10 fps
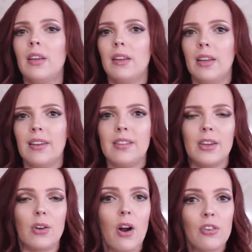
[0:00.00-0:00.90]
Like I
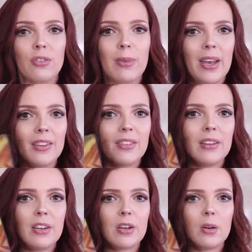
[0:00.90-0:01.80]
said, there are some hits
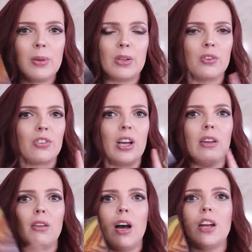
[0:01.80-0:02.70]
in here, but there's a
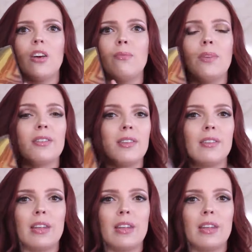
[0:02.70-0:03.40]
lot of misses,